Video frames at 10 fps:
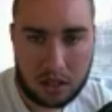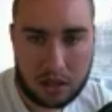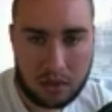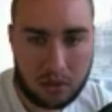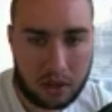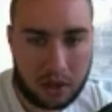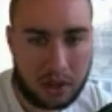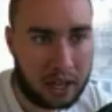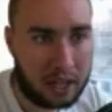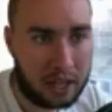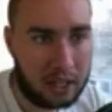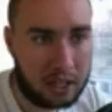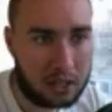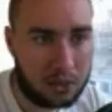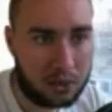within this
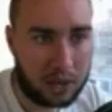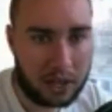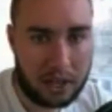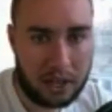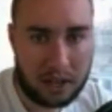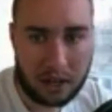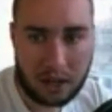swing here.